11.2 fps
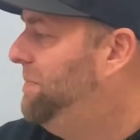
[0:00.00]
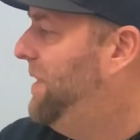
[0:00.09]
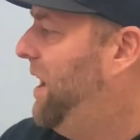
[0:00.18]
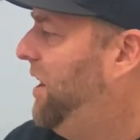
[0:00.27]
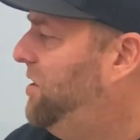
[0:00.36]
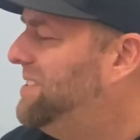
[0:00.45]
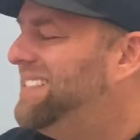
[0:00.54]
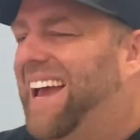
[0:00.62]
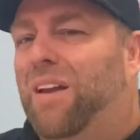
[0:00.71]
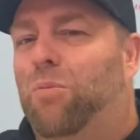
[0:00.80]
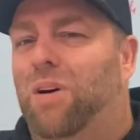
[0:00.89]

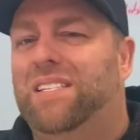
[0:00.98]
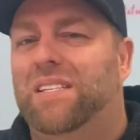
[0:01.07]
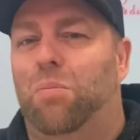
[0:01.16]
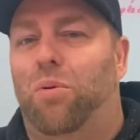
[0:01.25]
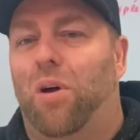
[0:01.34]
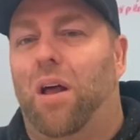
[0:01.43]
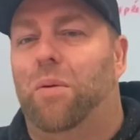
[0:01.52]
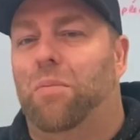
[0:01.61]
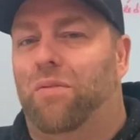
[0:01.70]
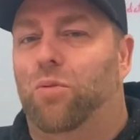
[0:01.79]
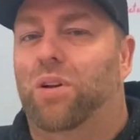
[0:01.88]
understand what's the problem
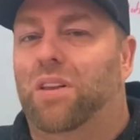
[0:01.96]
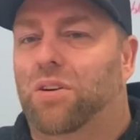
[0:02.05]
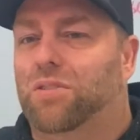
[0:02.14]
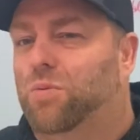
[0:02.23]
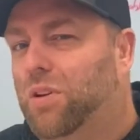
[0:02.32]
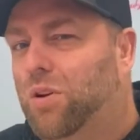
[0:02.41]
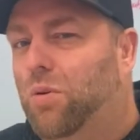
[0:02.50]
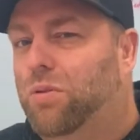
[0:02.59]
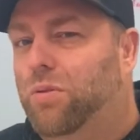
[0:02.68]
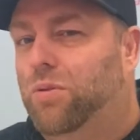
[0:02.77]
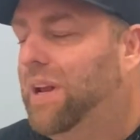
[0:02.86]
of realtors. We'll go
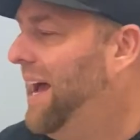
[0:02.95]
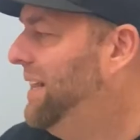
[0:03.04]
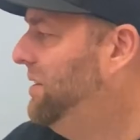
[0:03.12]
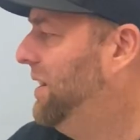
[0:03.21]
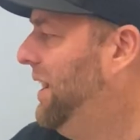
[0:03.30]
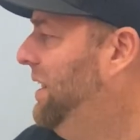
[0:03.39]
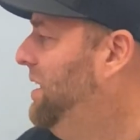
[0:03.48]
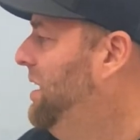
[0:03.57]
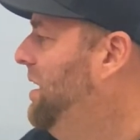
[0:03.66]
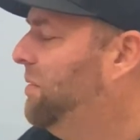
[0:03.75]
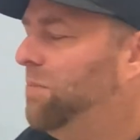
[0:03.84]
through that, okay?
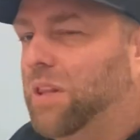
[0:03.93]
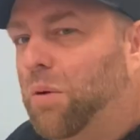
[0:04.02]
But the